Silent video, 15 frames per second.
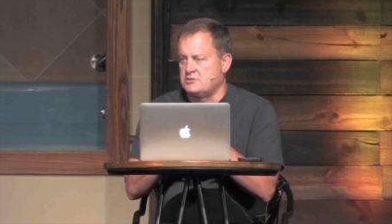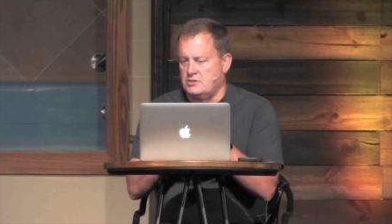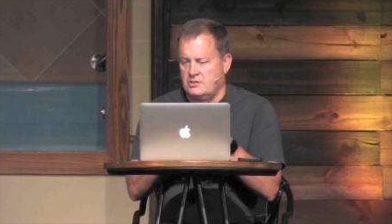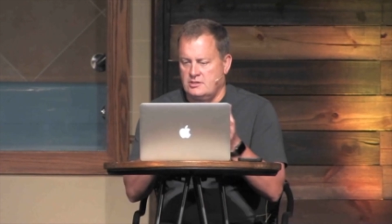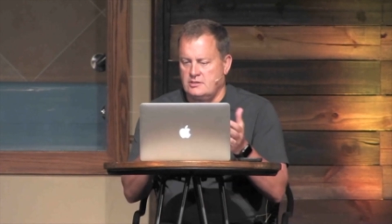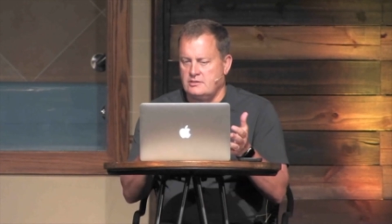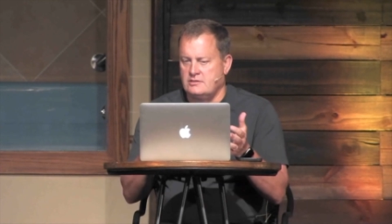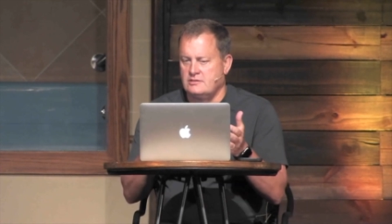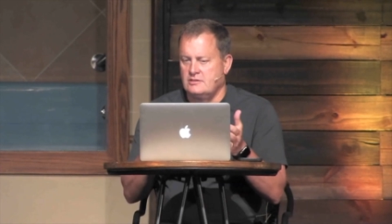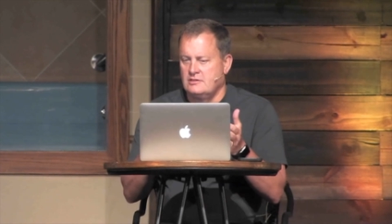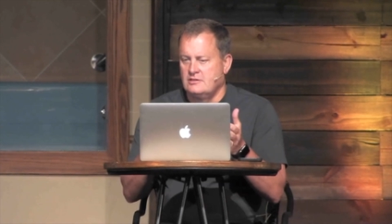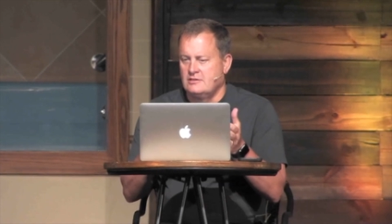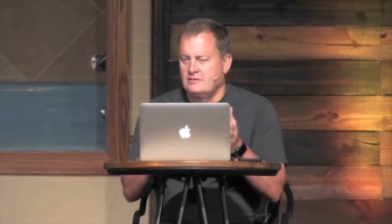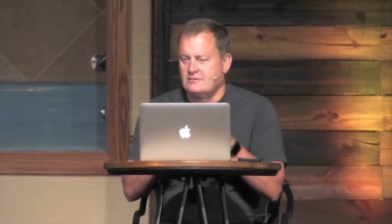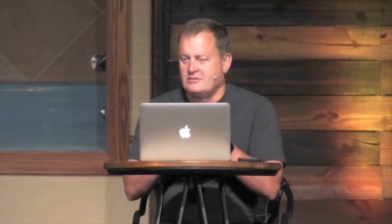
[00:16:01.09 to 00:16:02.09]
to
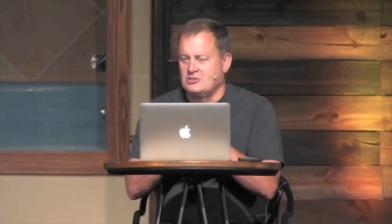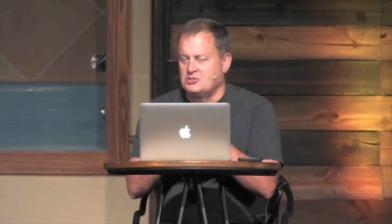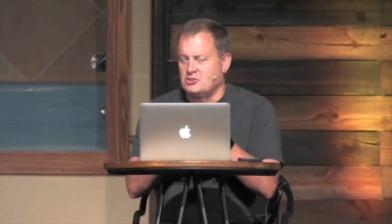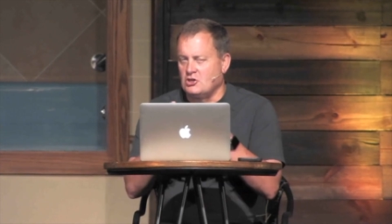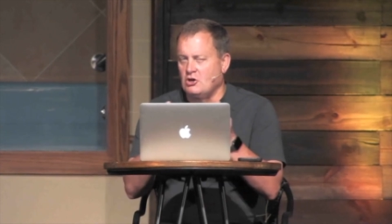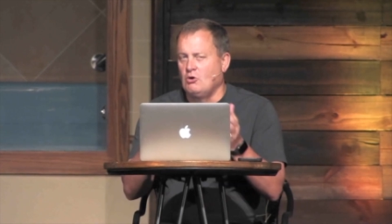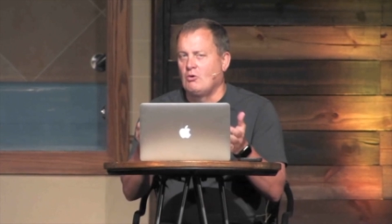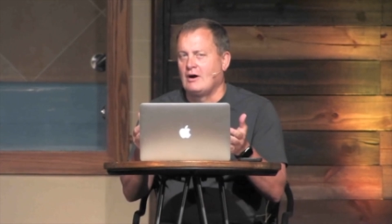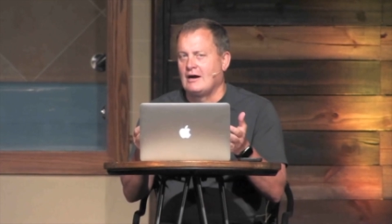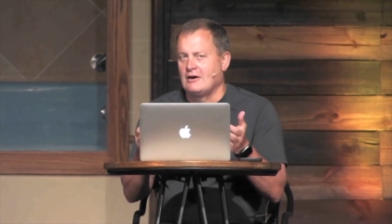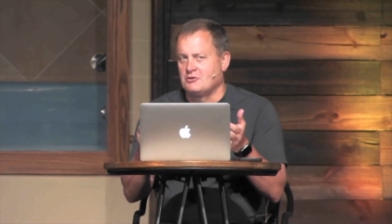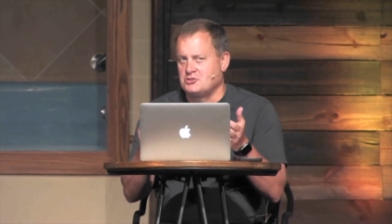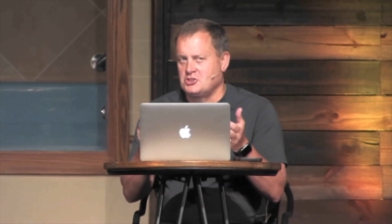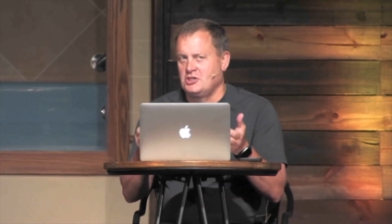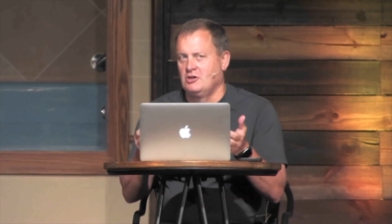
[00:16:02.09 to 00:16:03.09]
show our
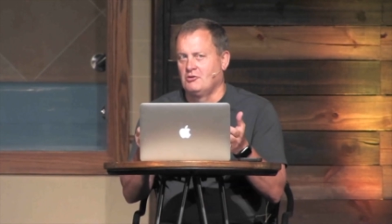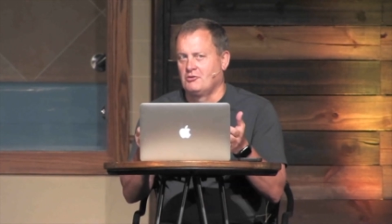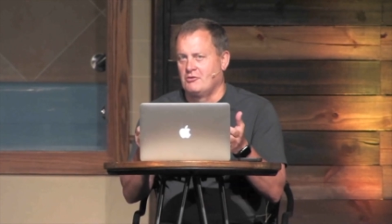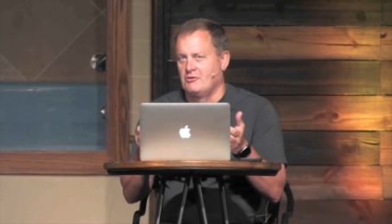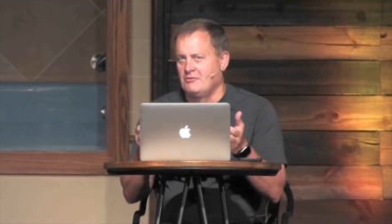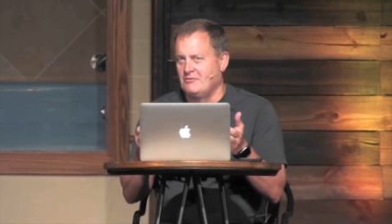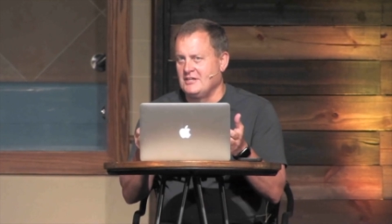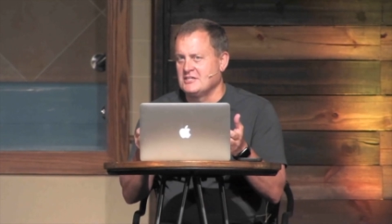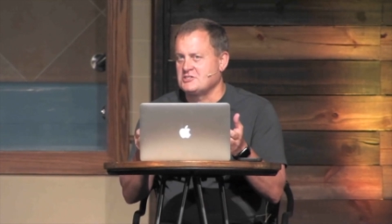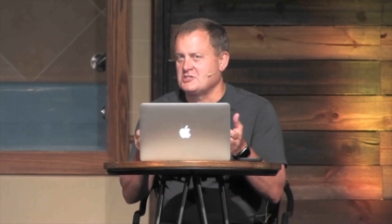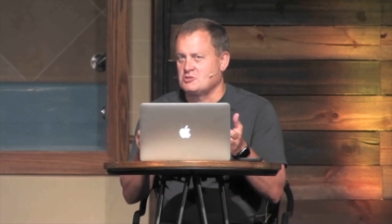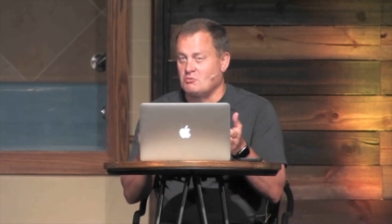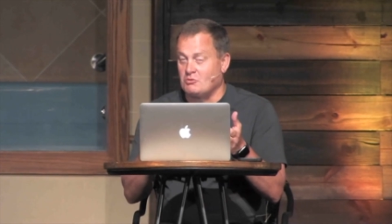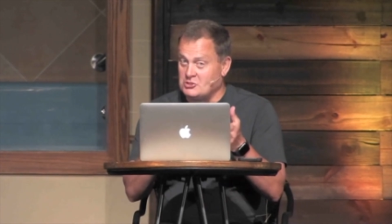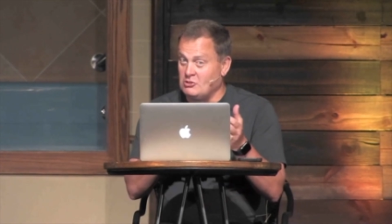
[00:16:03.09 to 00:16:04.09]
children this
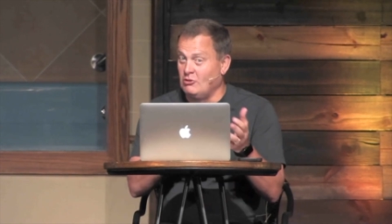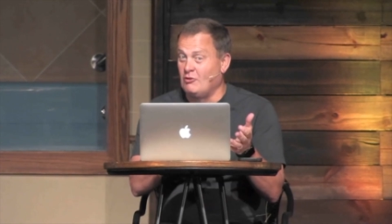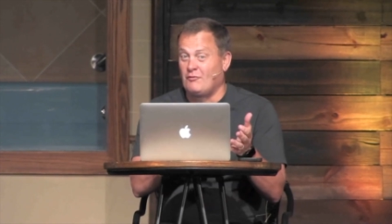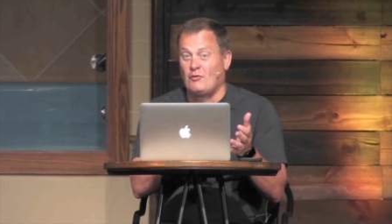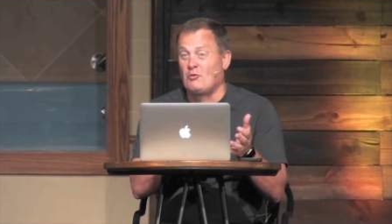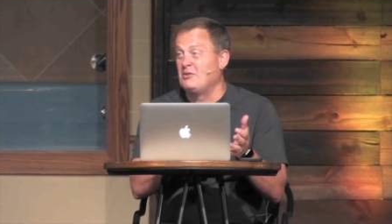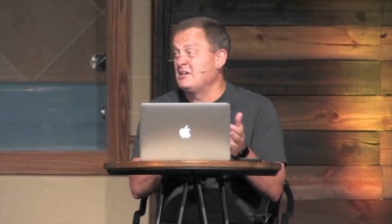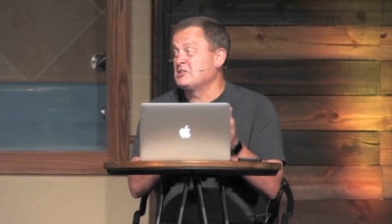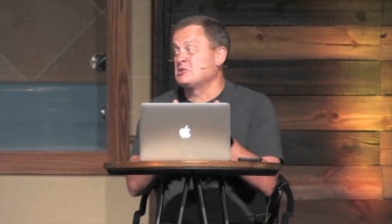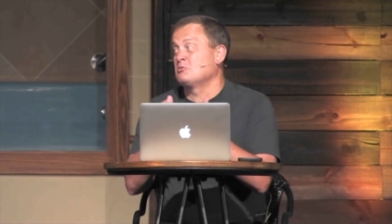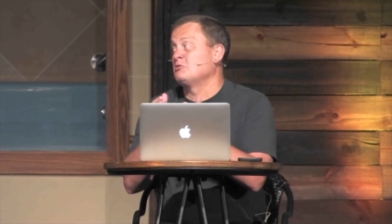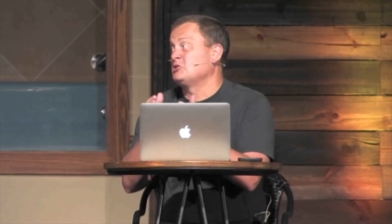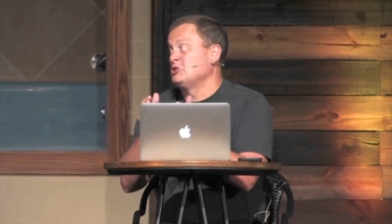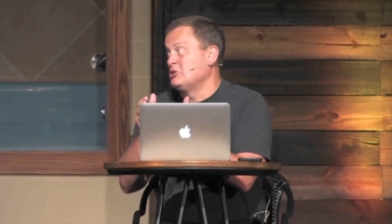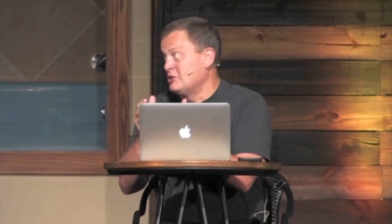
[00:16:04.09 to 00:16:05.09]
is what you look for and this is
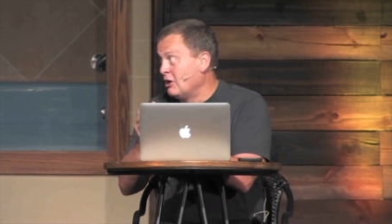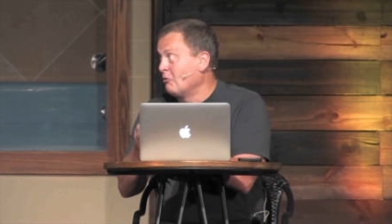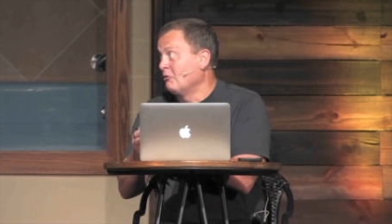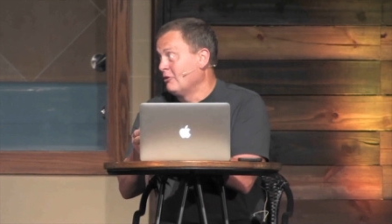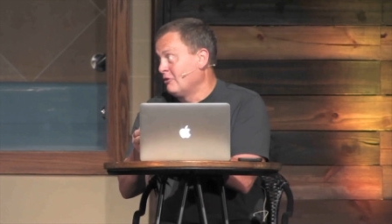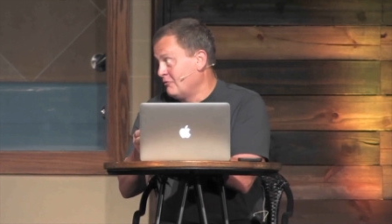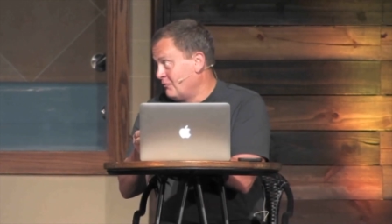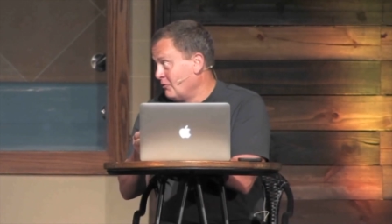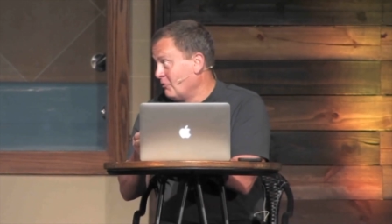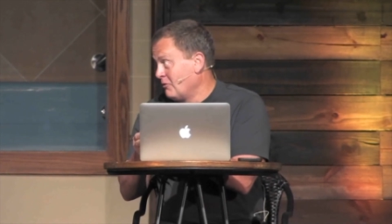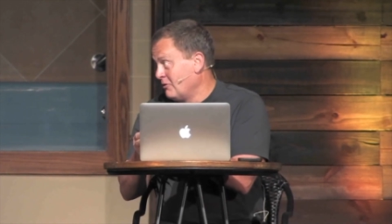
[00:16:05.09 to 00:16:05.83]
what you don't look for.